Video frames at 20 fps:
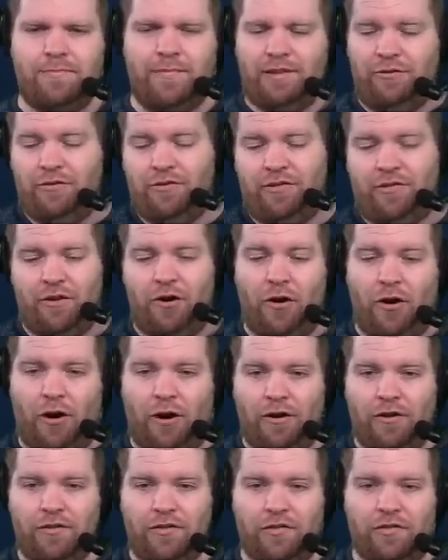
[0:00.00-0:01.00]
You just
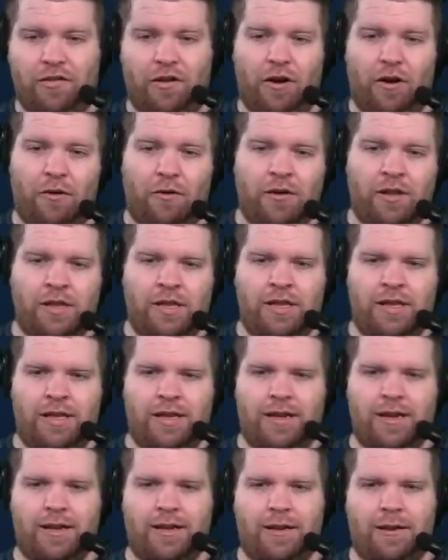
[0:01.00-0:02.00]
are. So
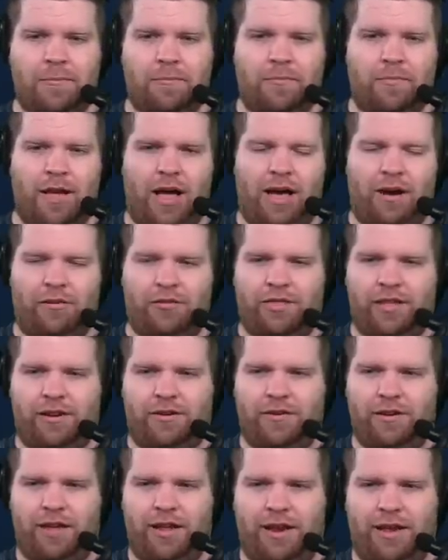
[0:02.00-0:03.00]
I don't think
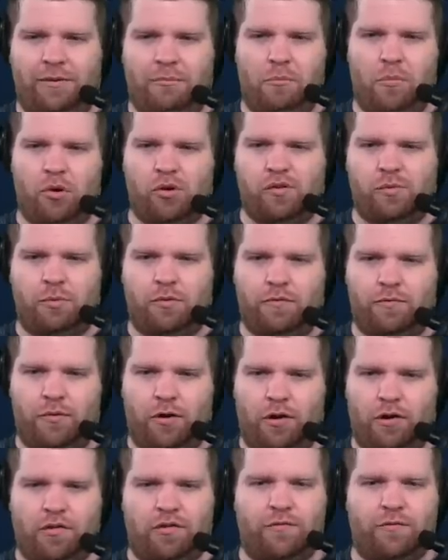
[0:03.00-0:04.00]
you're getting multiple
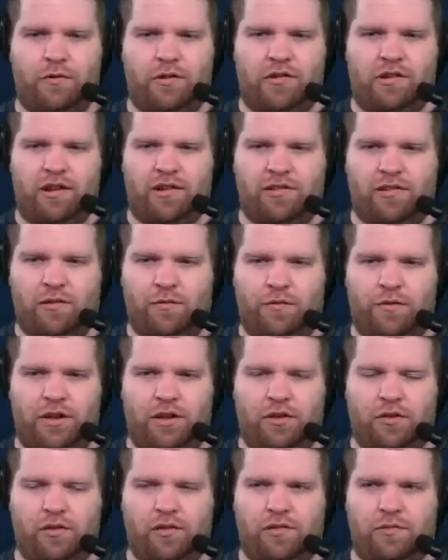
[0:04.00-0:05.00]
firsts for Justin
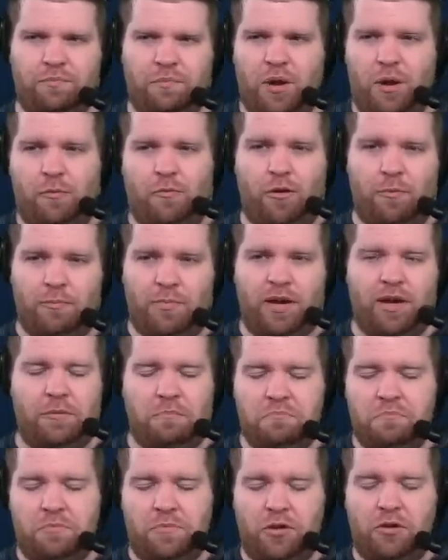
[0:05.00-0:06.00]
Fields. Number one pick,
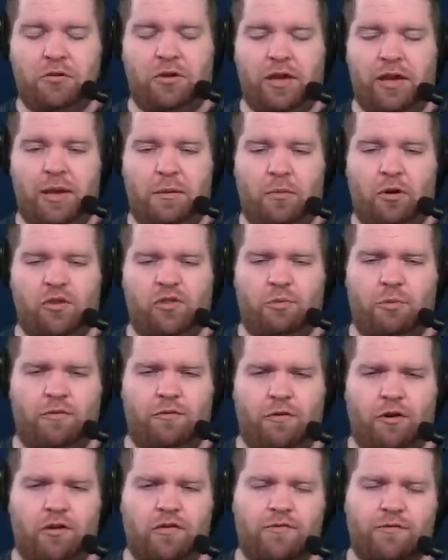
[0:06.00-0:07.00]
you could get multiple
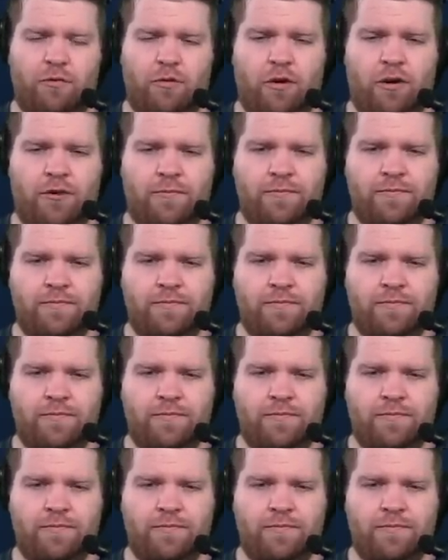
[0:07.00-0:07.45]
firsts for.